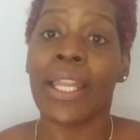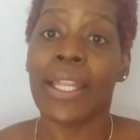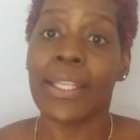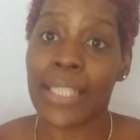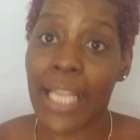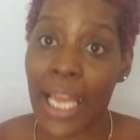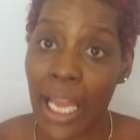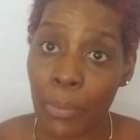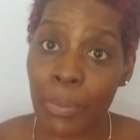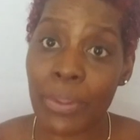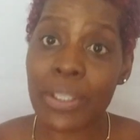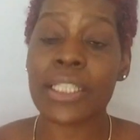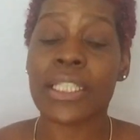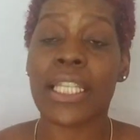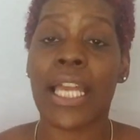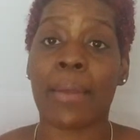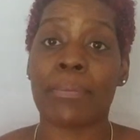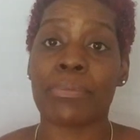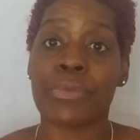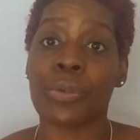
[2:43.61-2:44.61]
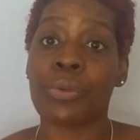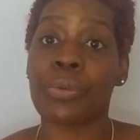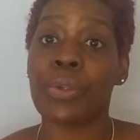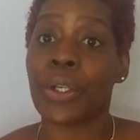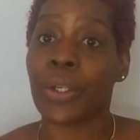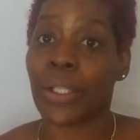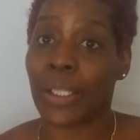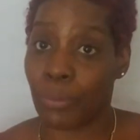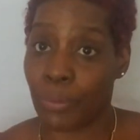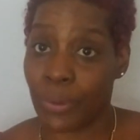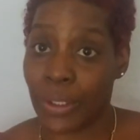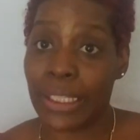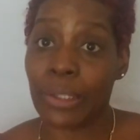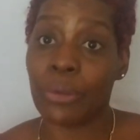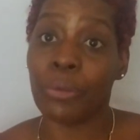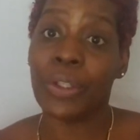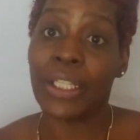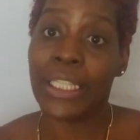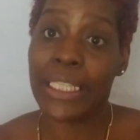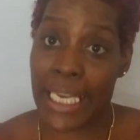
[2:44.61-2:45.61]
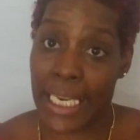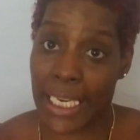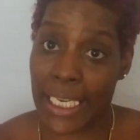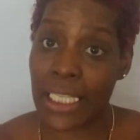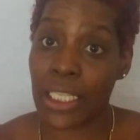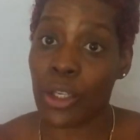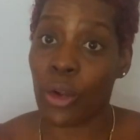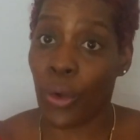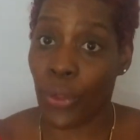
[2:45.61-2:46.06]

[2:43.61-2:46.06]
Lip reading: Now it's time to regain